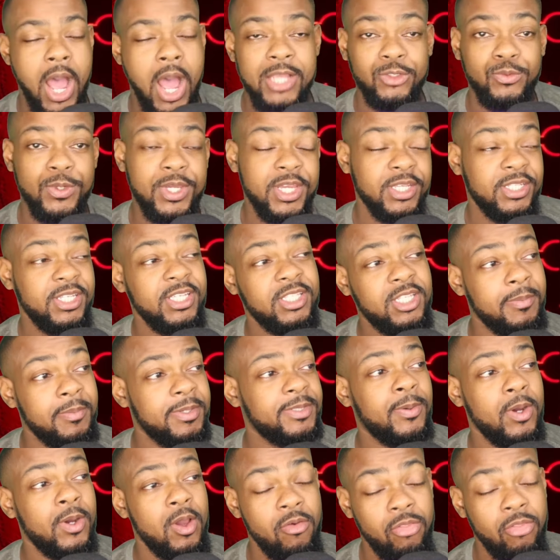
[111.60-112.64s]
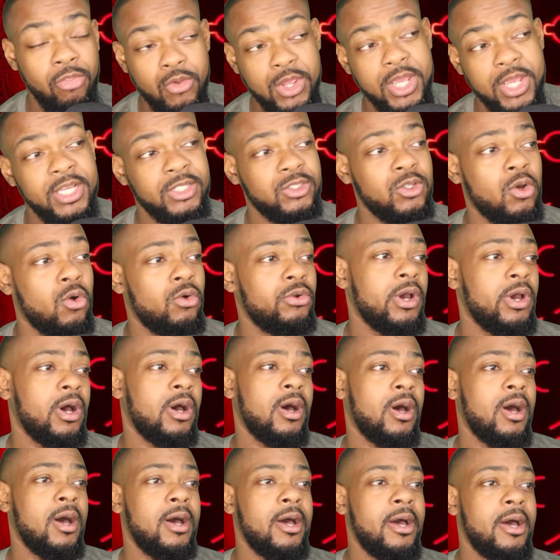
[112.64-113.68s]
So as we can see, Thomas Partey, 3 years
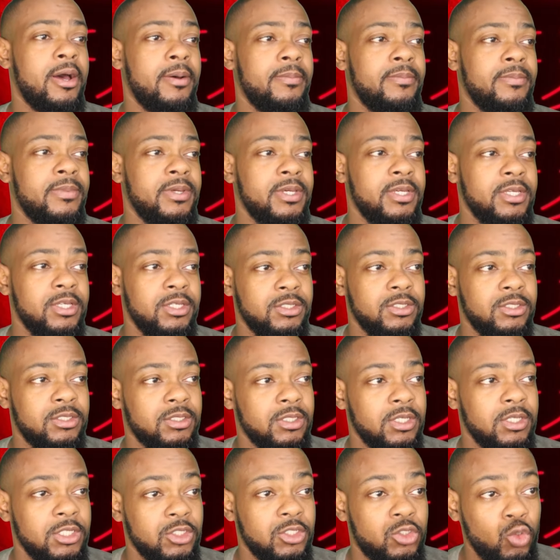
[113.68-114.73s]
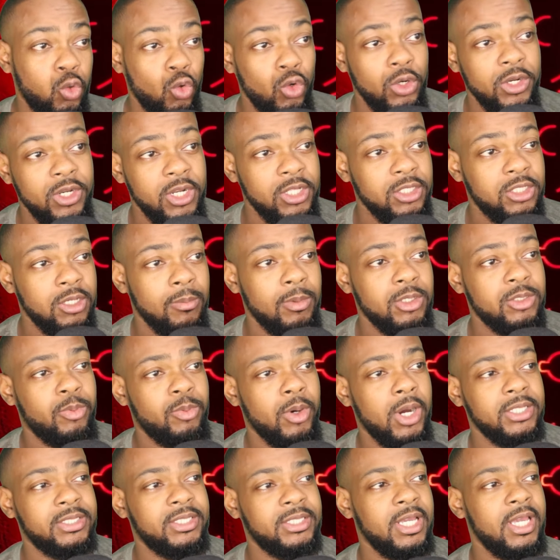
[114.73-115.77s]
older, is taller than
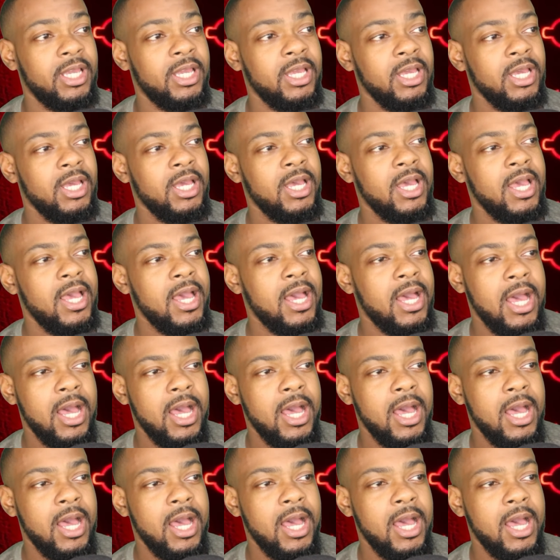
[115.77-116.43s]
Thomas Partey.